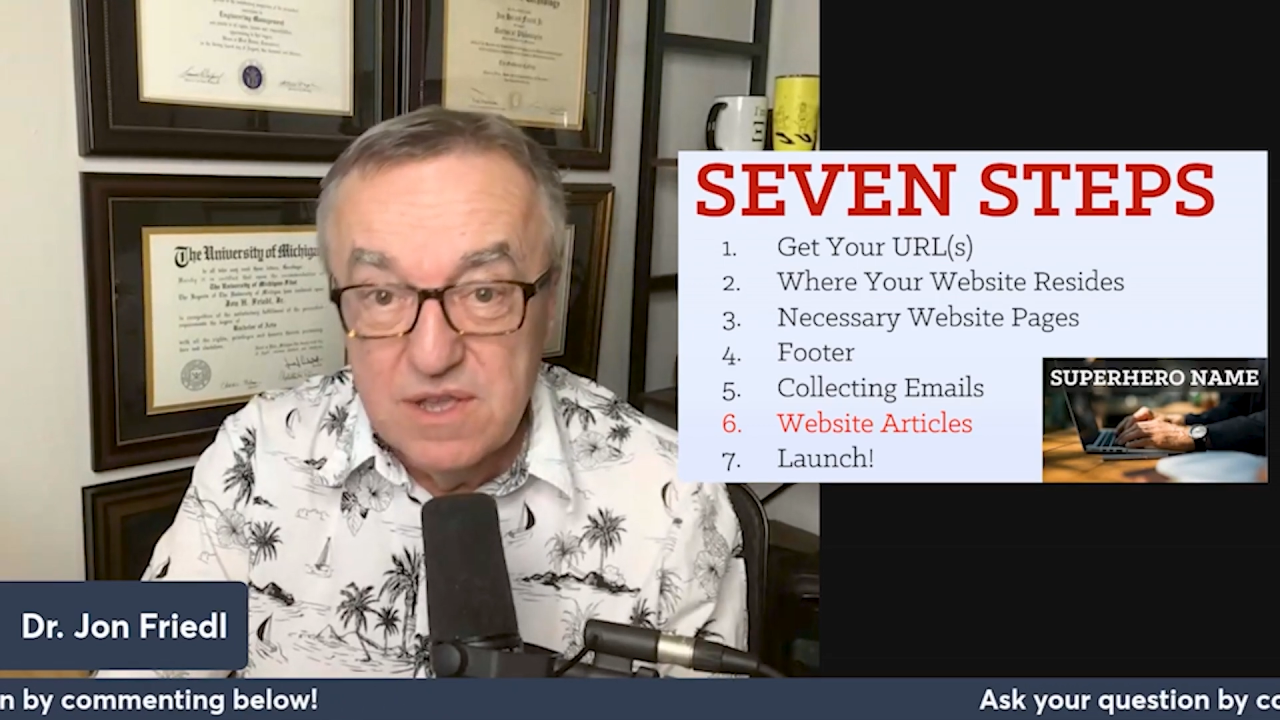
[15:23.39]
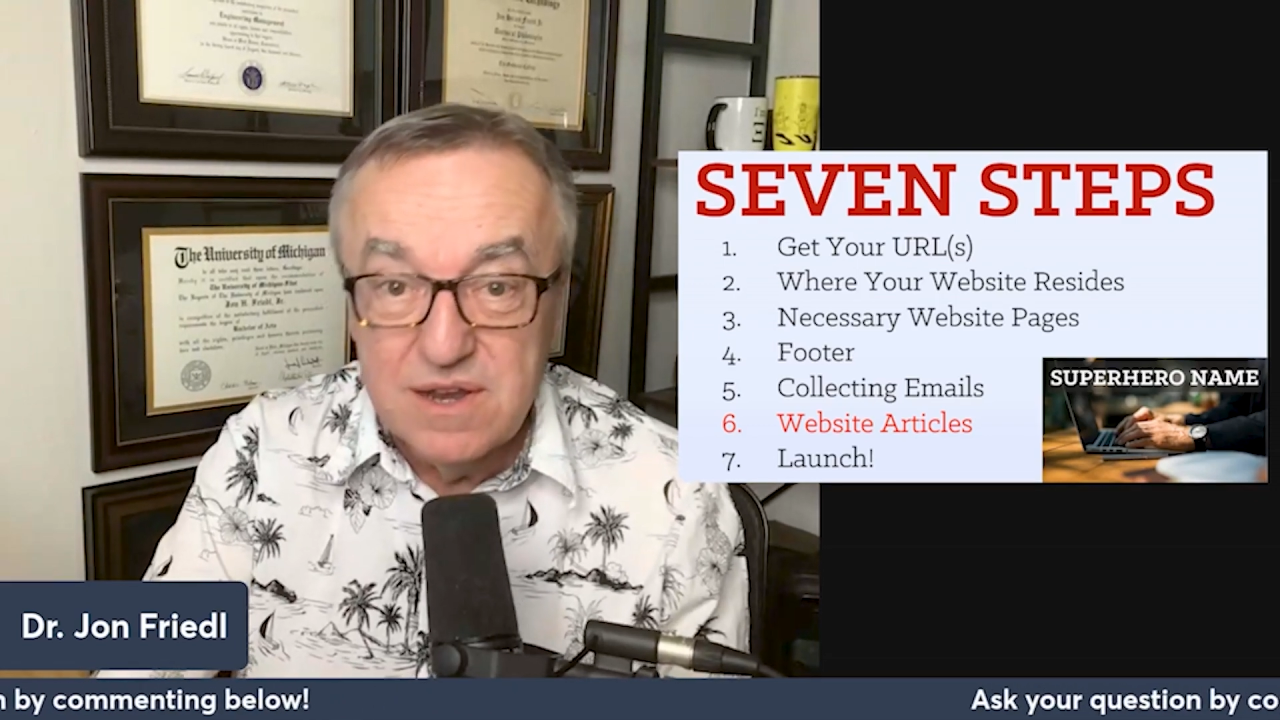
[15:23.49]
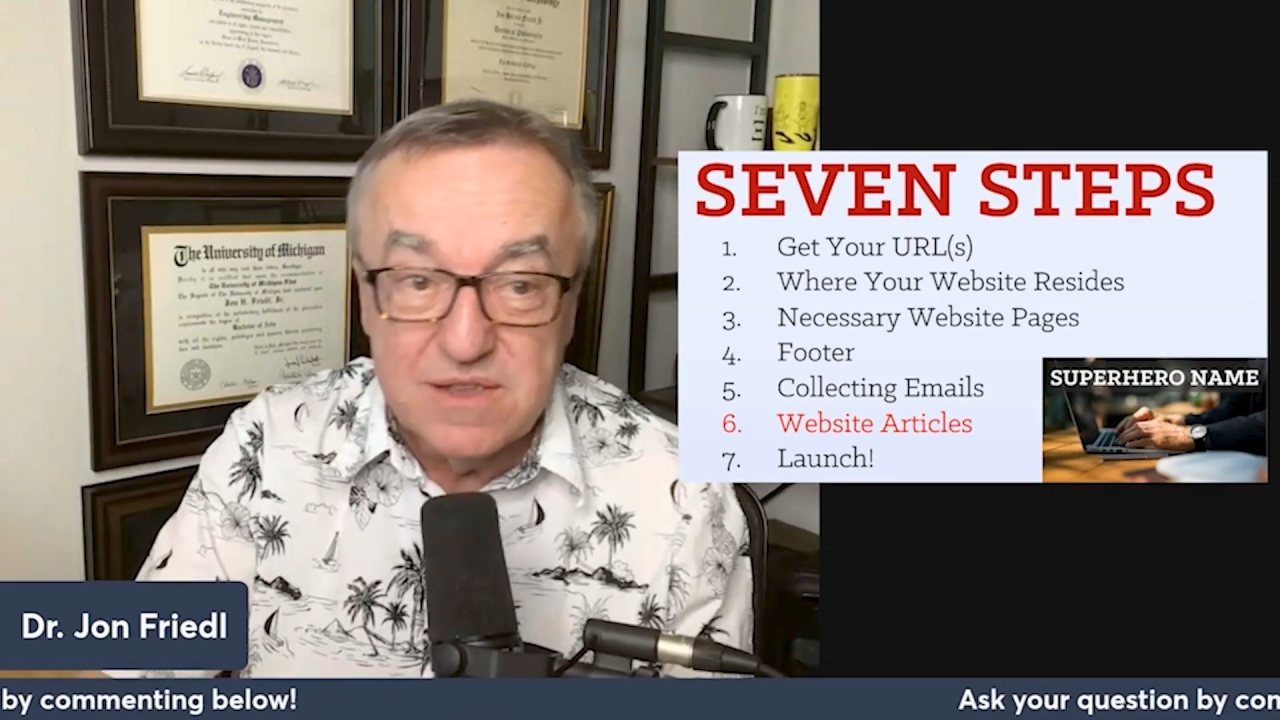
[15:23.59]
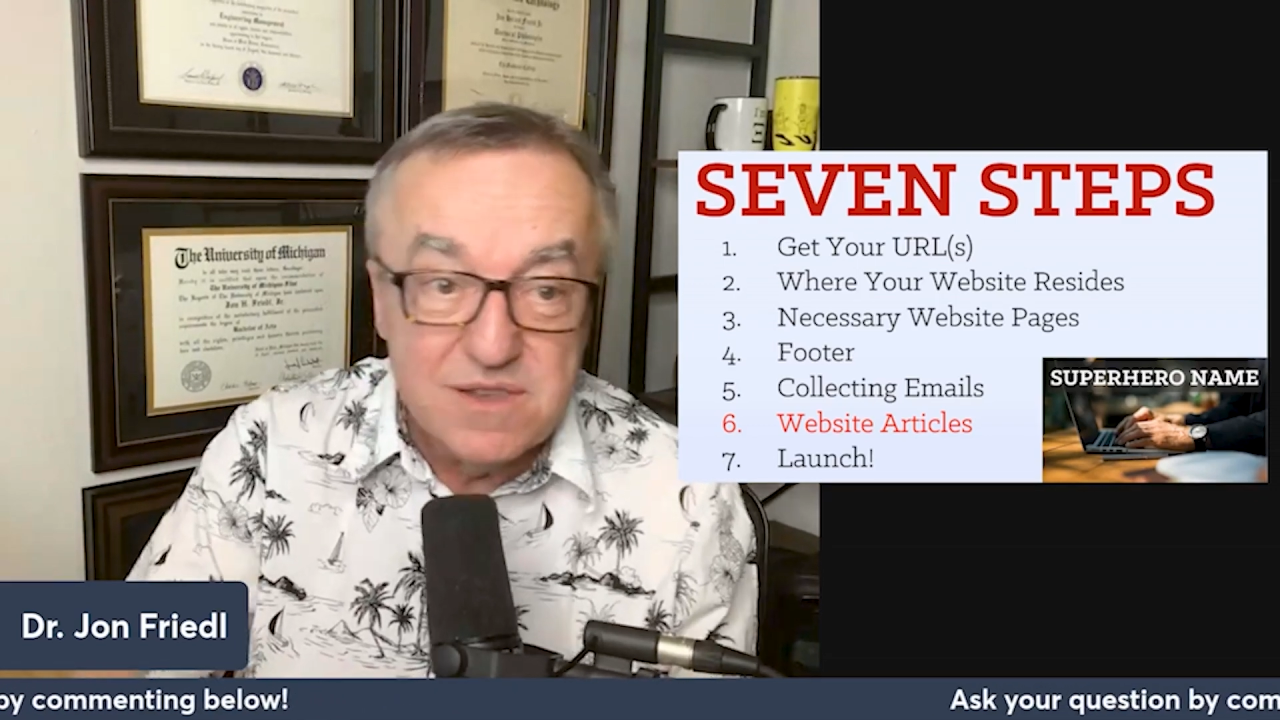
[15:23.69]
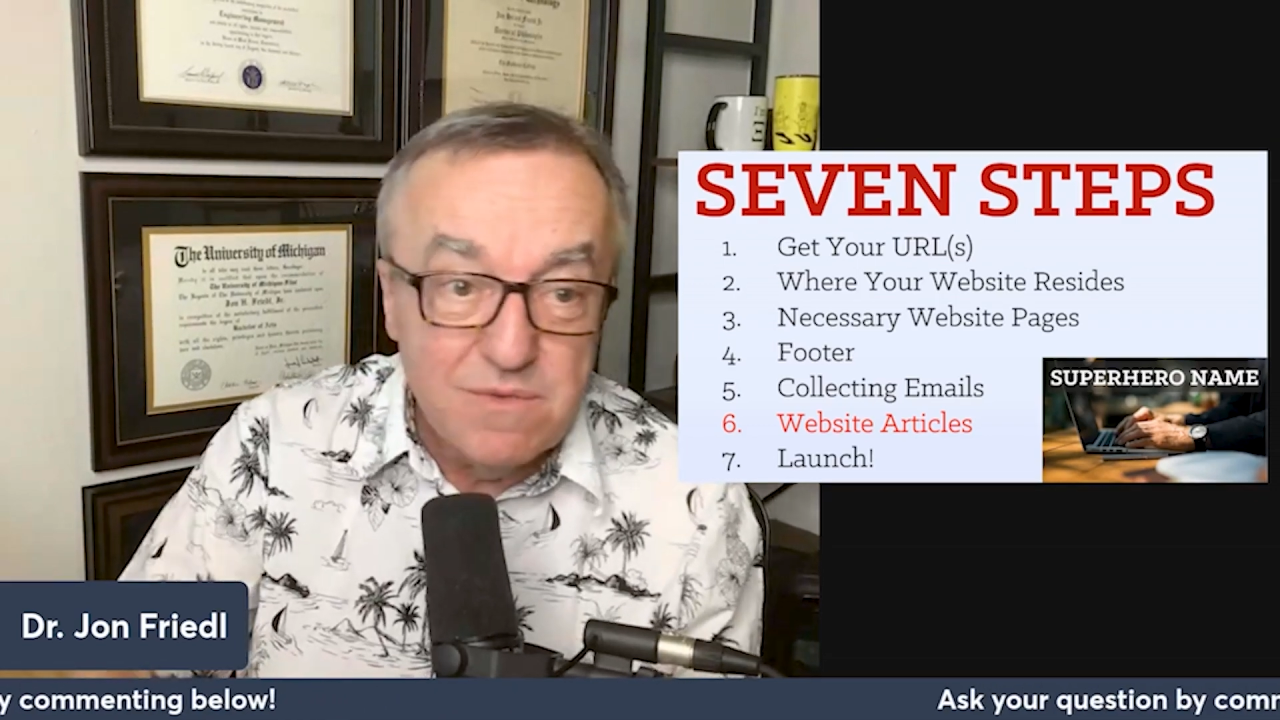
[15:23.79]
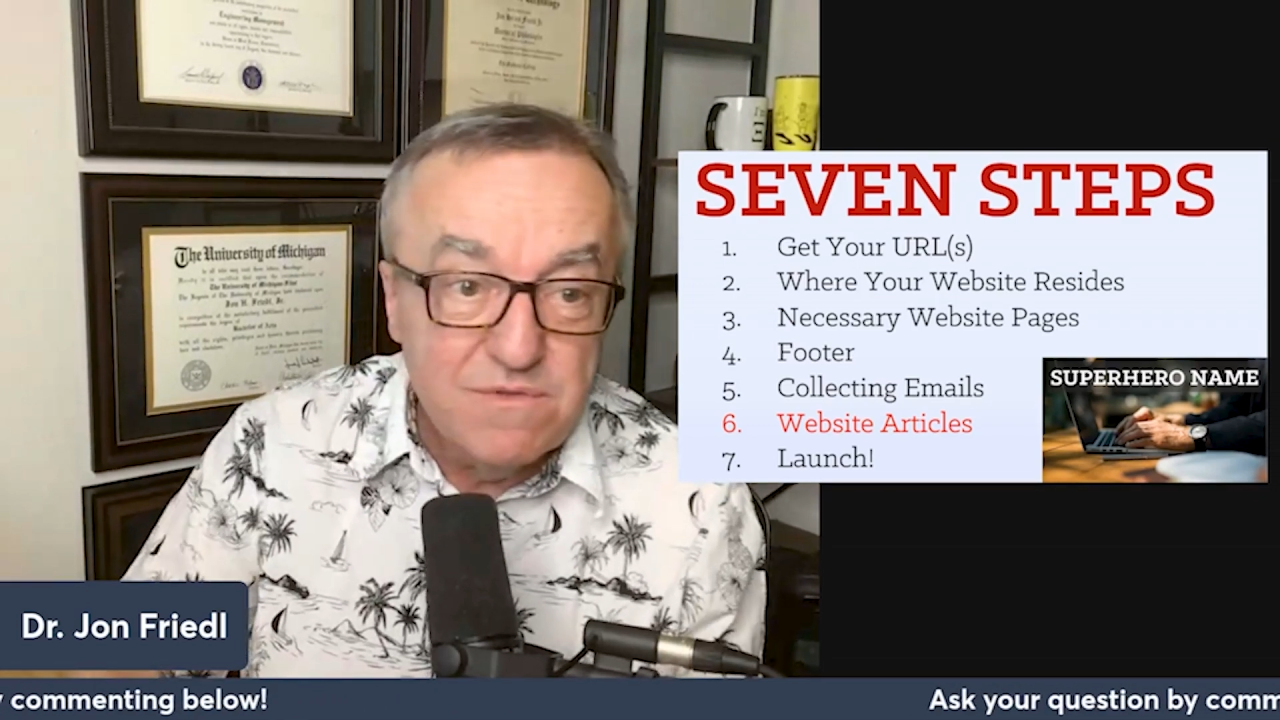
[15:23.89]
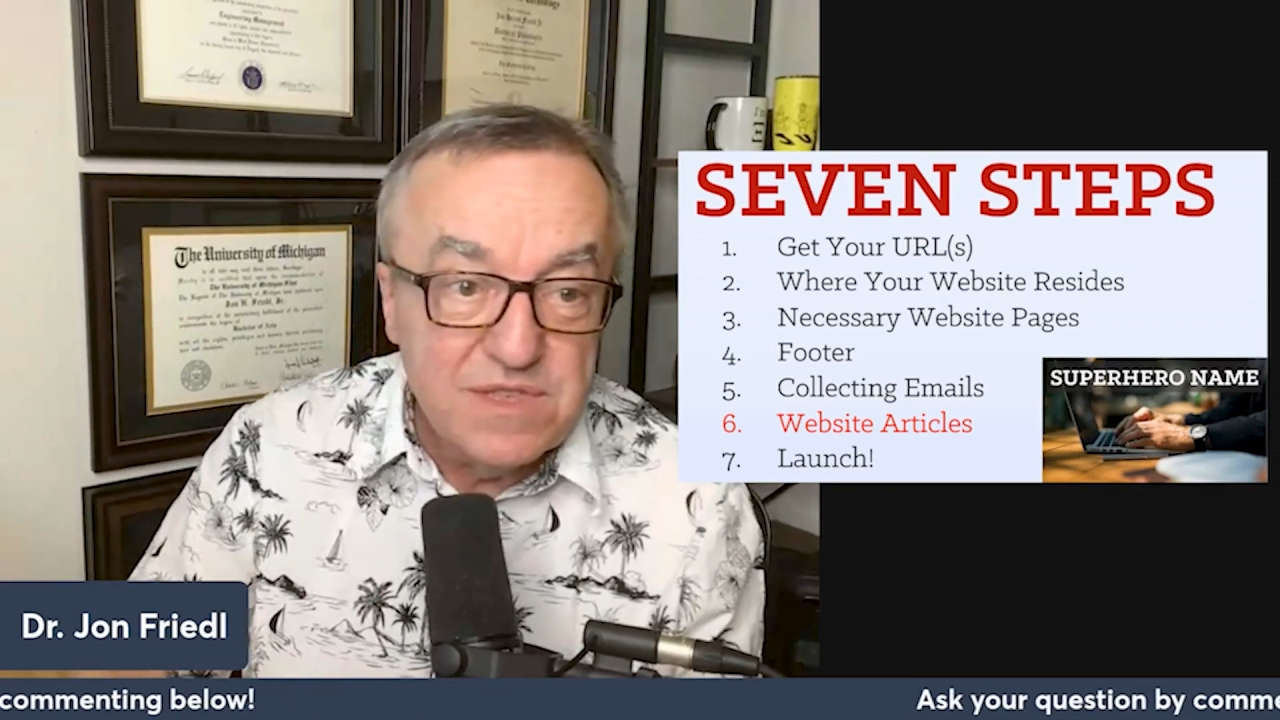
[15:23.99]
Now, some of